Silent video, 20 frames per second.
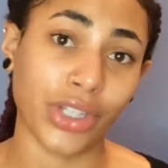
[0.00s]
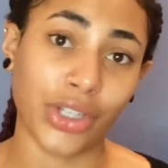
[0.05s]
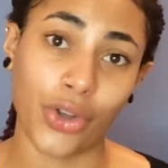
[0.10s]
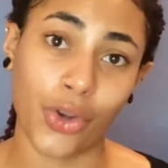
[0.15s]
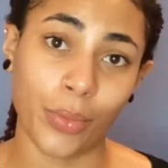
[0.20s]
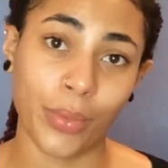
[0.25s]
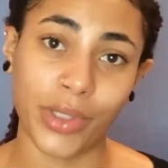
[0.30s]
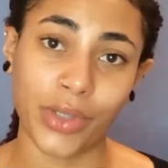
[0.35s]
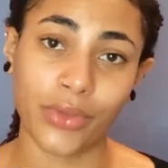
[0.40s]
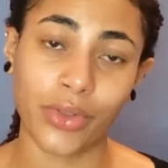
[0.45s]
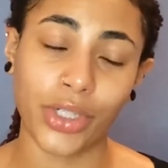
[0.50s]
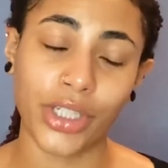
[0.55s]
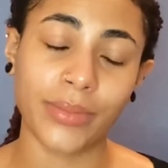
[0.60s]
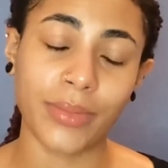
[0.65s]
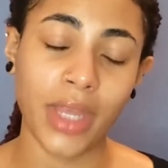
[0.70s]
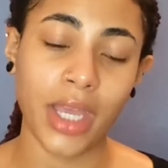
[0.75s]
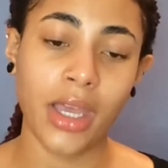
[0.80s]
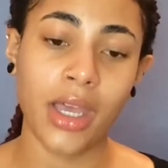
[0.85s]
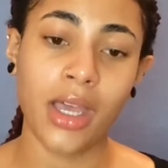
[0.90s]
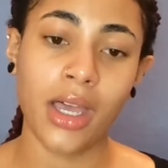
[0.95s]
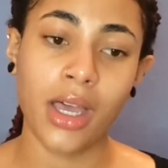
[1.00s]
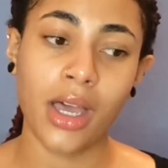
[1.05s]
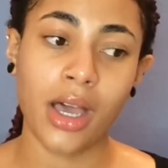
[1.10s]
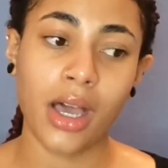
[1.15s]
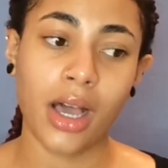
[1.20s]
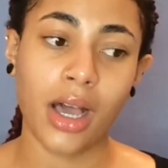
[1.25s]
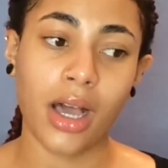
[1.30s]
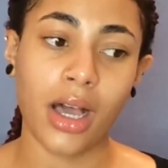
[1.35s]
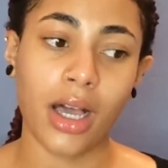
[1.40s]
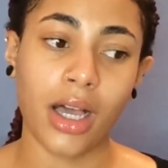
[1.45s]
hoping for.
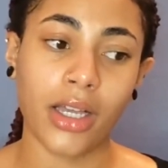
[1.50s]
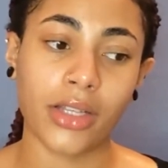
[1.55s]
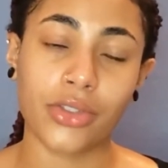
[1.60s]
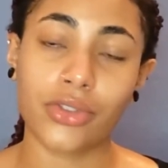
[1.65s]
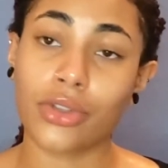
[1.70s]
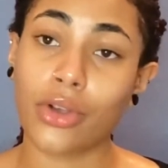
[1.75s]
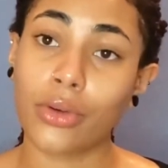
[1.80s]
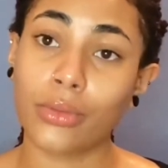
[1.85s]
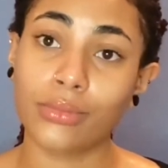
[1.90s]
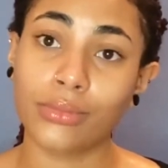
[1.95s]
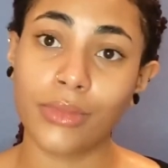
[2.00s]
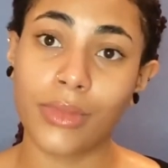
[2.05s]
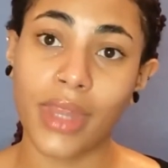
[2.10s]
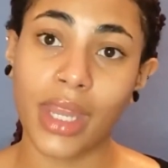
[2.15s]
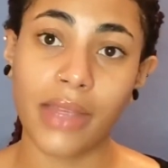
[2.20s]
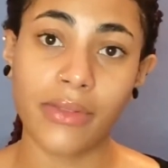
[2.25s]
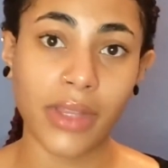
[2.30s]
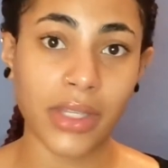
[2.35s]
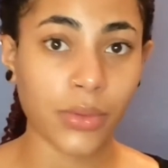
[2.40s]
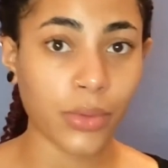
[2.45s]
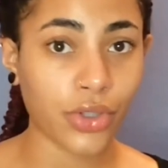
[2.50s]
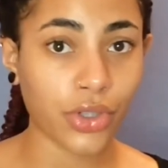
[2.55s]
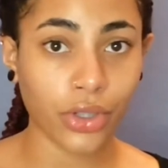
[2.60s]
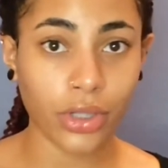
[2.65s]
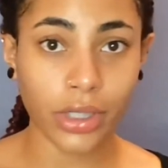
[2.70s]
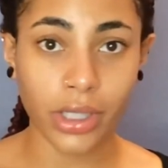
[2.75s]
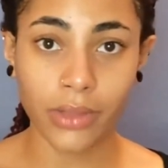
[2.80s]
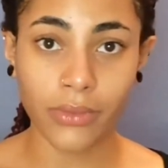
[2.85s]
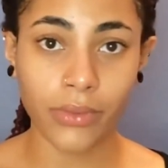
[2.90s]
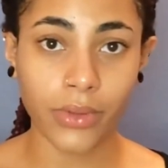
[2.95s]
So if that's what you're
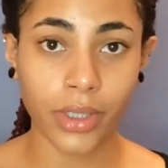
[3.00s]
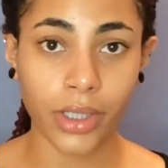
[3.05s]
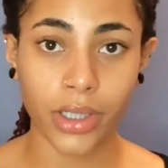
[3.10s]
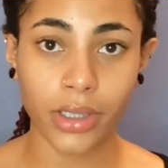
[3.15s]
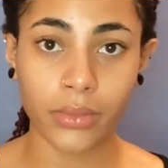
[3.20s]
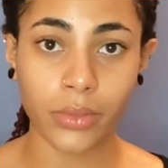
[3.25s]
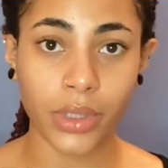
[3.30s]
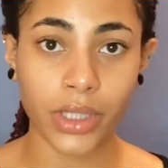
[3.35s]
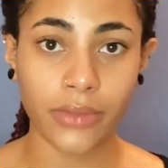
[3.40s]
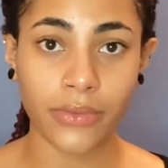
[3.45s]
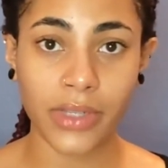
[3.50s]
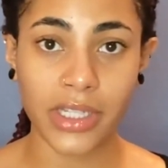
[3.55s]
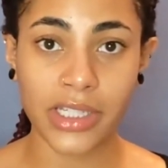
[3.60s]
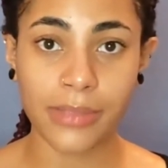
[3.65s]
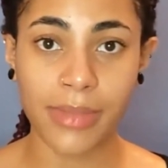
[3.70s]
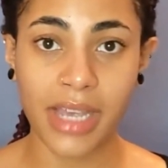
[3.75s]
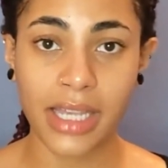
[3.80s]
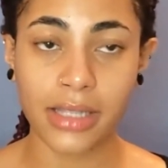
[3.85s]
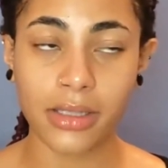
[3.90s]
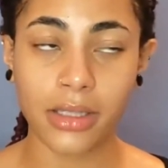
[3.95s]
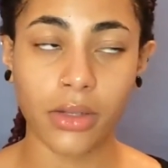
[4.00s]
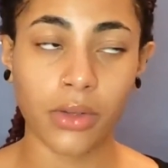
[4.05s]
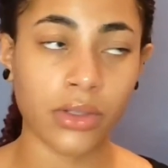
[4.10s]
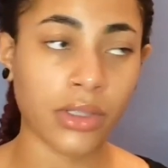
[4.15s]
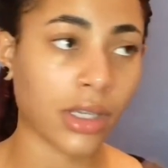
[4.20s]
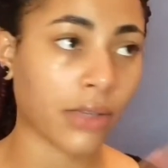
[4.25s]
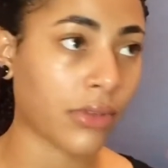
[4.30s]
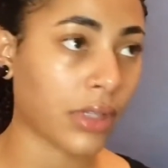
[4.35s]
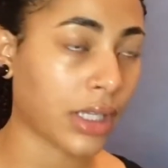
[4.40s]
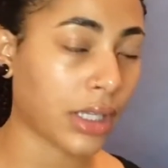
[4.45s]
looking for with a face mask, you can
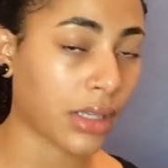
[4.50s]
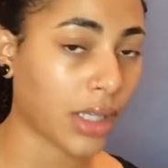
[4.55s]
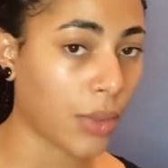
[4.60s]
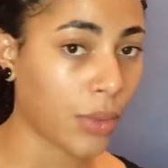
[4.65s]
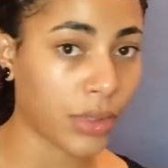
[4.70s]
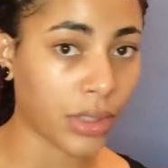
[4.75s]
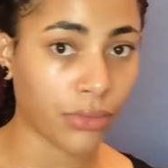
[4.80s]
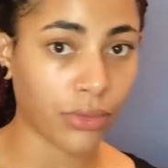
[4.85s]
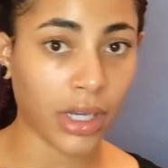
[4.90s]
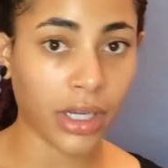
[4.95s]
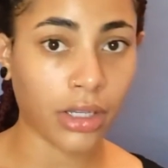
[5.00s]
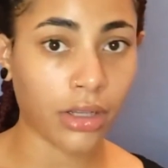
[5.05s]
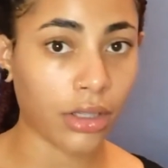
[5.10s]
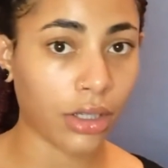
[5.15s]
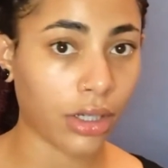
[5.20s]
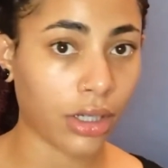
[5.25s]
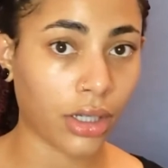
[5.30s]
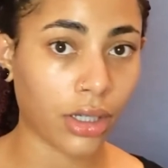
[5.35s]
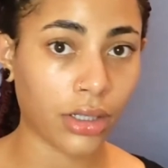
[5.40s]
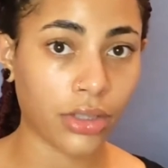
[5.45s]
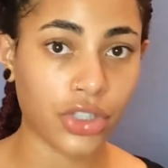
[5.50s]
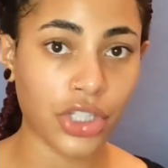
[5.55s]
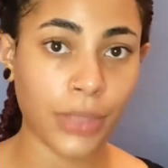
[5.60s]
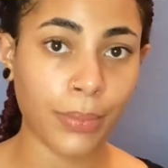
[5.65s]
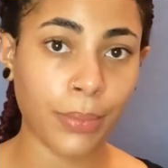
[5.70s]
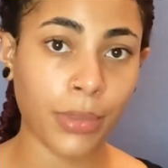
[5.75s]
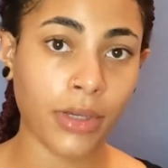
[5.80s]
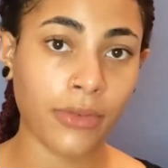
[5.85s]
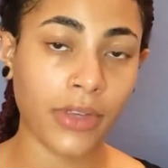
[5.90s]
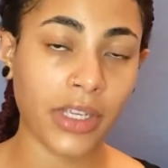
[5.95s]
definitely get that with a regular
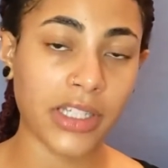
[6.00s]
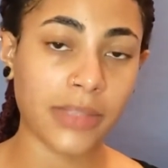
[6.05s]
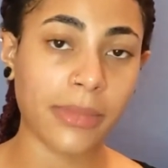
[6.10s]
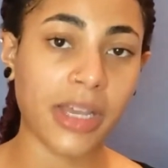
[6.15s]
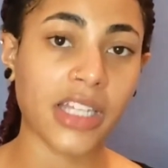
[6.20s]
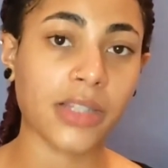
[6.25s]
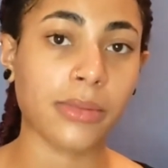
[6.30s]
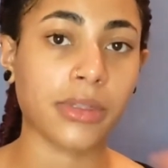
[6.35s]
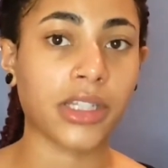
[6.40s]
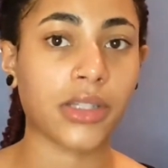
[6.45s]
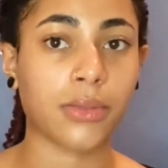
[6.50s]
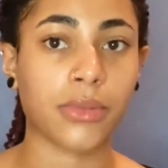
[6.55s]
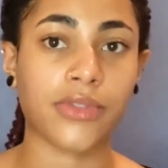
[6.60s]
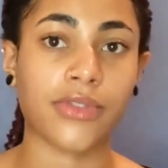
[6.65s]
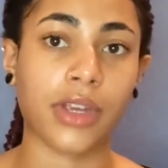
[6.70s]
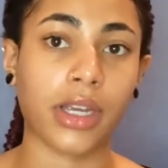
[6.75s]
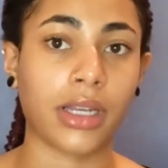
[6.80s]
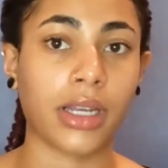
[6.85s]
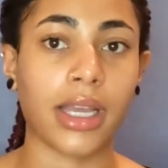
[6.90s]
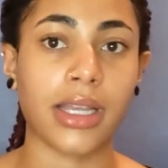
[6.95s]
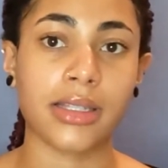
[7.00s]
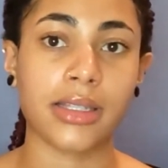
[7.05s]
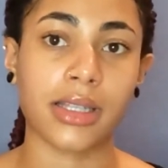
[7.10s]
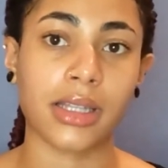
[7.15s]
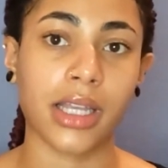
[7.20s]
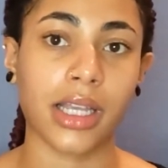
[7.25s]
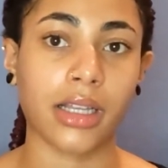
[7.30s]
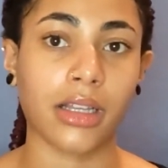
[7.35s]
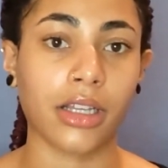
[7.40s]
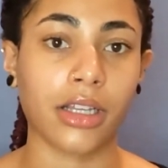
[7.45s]
cheaper face mask, but this one's very nice and
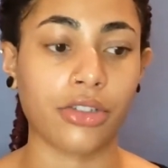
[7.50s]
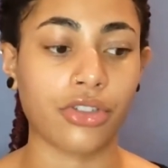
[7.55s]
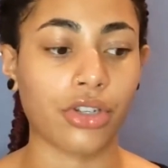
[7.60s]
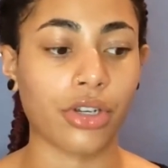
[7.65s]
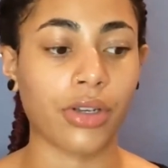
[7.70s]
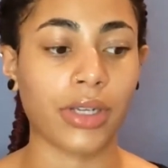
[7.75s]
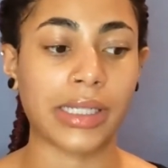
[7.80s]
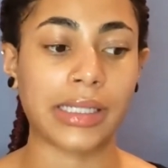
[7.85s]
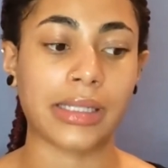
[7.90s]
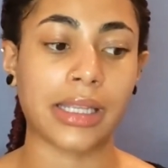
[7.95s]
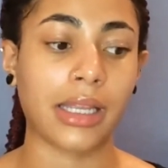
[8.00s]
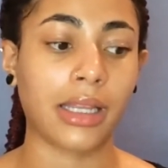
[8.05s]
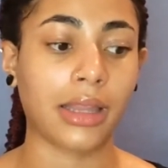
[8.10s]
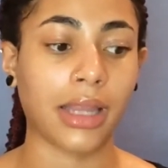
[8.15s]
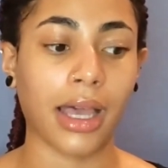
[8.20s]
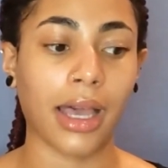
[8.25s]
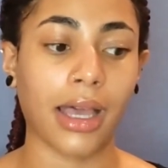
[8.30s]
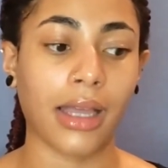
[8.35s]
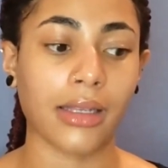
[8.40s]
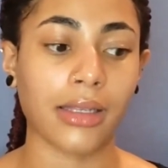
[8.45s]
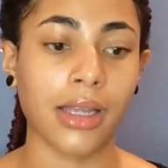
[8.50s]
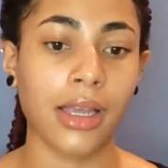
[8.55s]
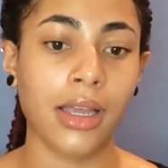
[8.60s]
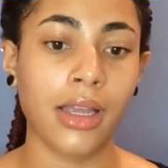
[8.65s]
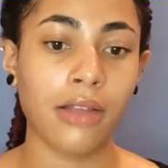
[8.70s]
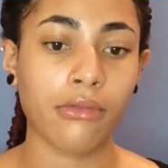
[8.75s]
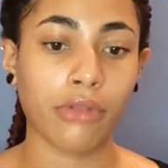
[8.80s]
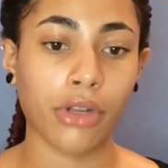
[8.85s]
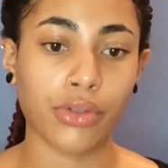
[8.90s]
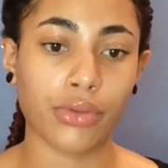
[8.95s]
like luxurious in that
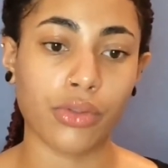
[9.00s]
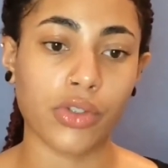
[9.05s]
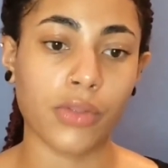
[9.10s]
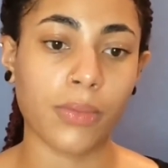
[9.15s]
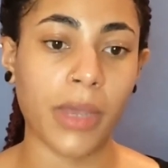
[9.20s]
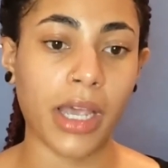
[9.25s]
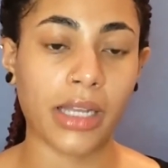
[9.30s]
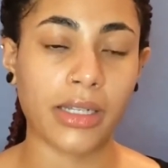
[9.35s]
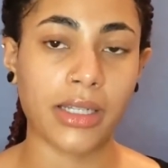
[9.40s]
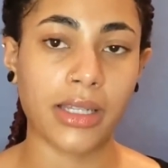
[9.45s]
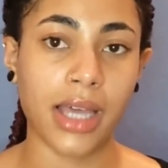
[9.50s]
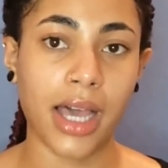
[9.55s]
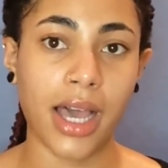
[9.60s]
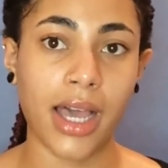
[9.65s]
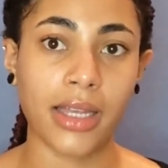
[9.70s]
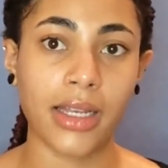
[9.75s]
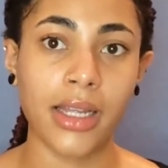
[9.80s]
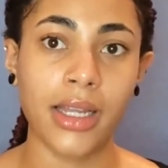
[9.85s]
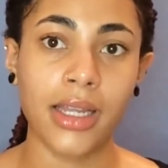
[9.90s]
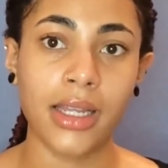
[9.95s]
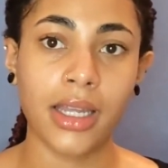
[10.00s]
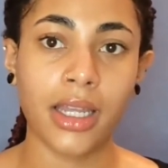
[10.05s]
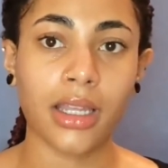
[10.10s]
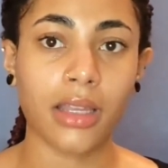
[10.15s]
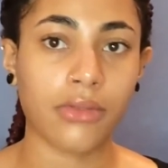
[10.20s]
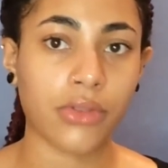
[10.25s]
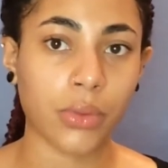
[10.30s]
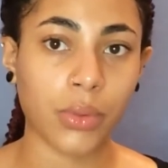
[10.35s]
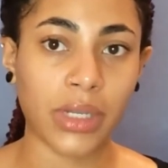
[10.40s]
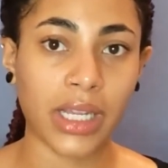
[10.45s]
retrospect that it
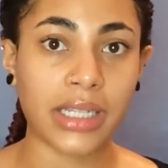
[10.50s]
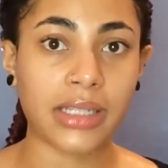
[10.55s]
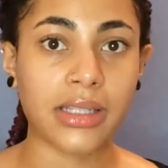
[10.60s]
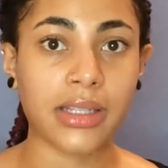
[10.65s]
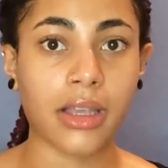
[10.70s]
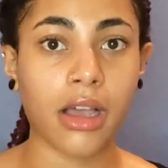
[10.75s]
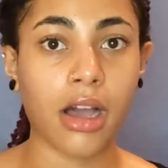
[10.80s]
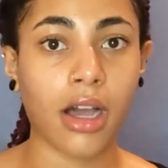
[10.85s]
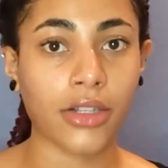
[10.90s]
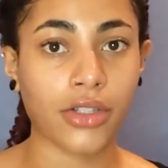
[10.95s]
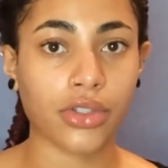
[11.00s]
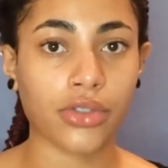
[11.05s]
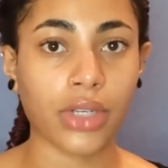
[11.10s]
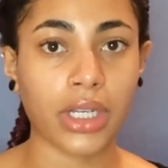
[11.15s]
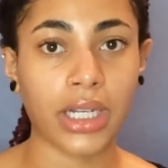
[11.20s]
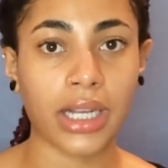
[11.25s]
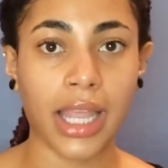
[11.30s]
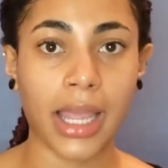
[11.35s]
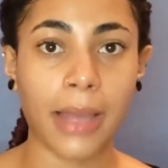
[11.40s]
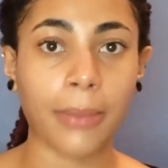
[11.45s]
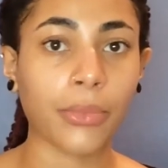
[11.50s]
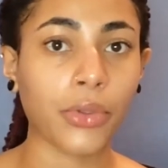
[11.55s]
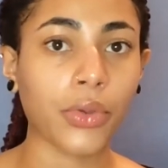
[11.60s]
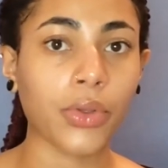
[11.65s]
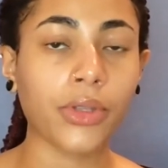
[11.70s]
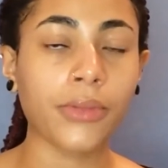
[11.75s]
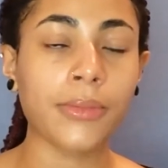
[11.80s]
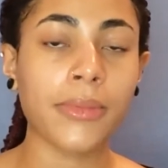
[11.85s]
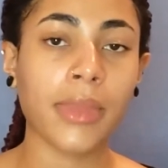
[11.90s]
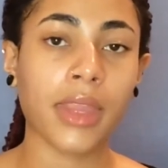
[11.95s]
gives you a nice concentrated
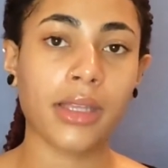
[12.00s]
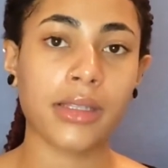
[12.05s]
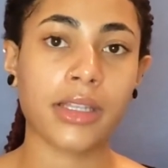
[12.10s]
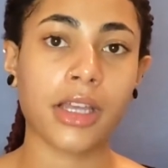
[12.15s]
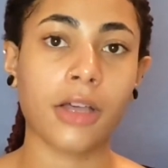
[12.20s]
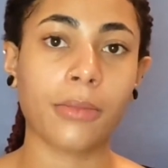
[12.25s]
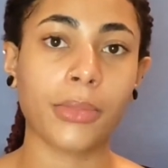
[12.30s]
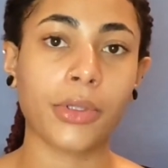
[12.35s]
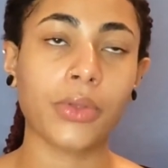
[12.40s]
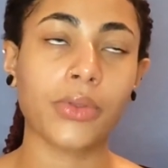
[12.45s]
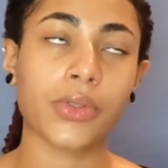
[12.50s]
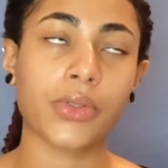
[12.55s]
ampule to help you.